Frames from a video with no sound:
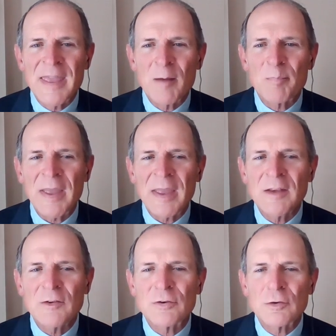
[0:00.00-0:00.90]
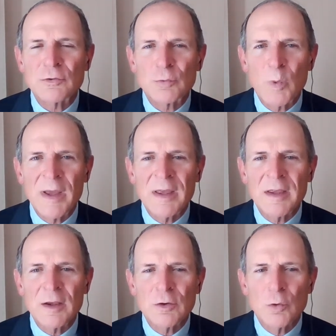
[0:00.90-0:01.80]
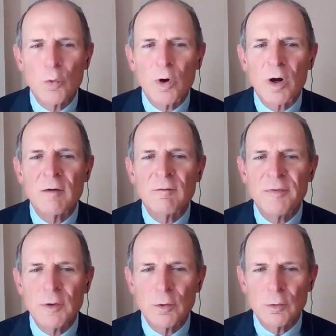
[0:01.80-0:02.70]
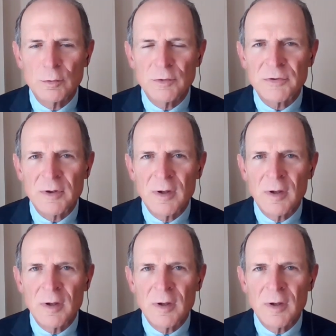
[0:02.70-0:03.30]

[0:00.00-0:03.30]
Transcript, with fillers: Campaigns sway your views